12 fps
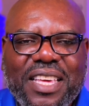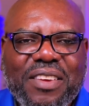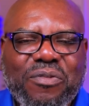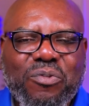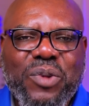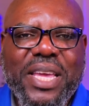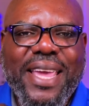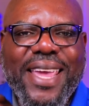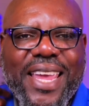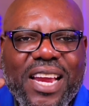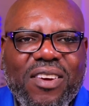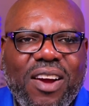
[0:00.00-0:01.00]
if we
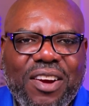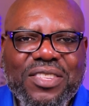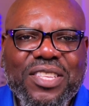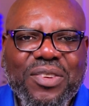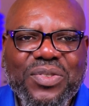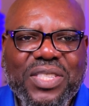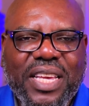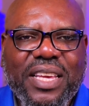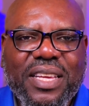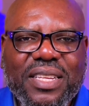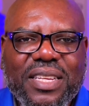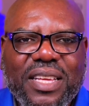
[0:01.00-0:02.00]
hear ourselves
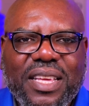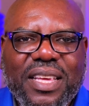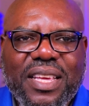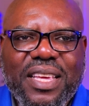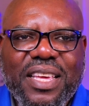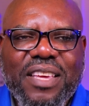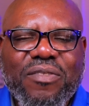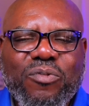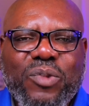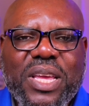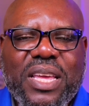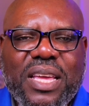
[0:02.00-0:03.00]
say it,
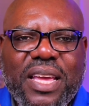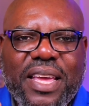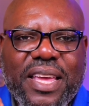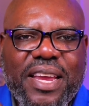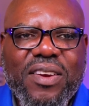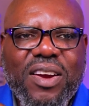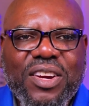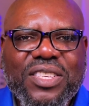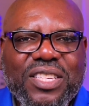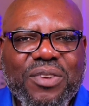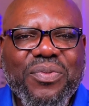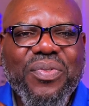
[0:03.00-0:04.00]
if we hear
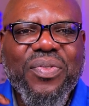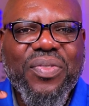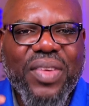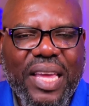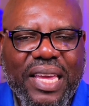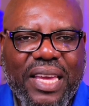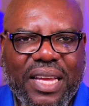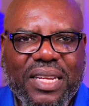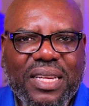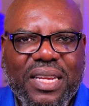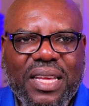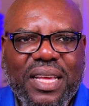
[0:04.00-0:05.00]
ourselves think
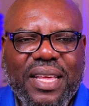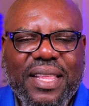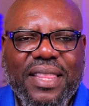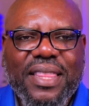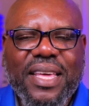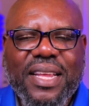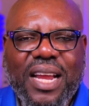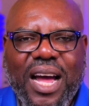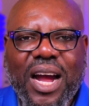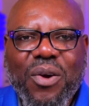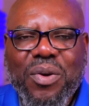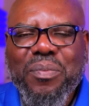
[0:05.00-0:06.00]
it, then
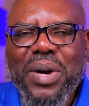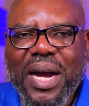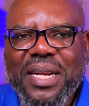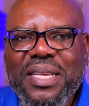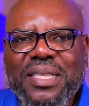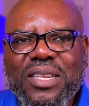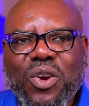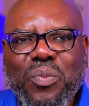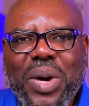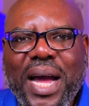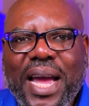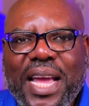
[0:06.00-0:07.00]
our bodies and our
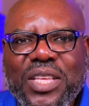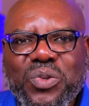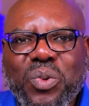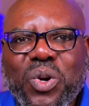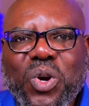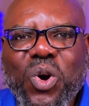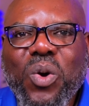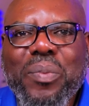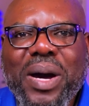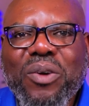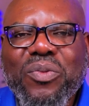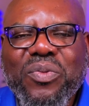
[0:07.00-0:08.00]
minds will go
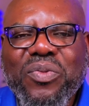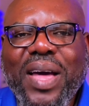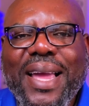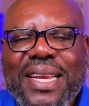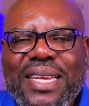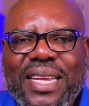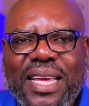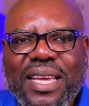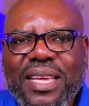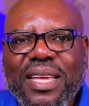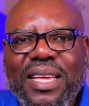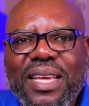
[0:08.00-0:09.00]
about
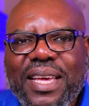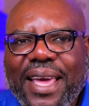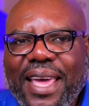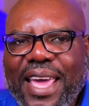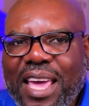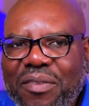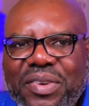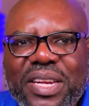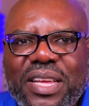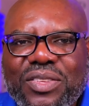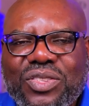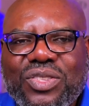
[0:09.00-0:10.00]
finding
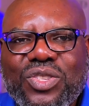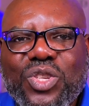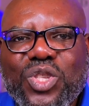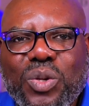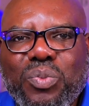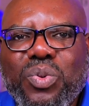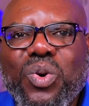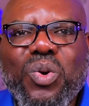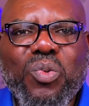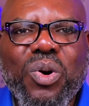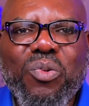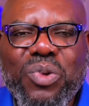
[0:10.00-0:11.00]
evidence to
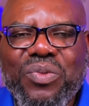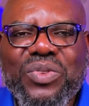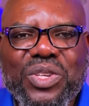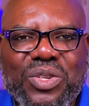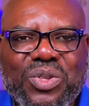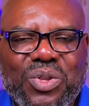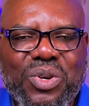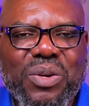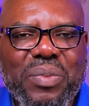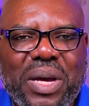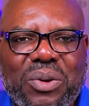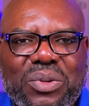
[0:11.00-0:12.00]
support what we've just
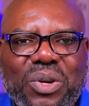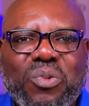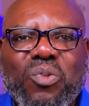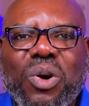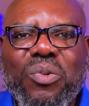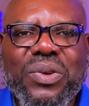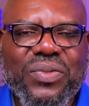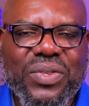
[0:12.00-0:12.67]
thought about, what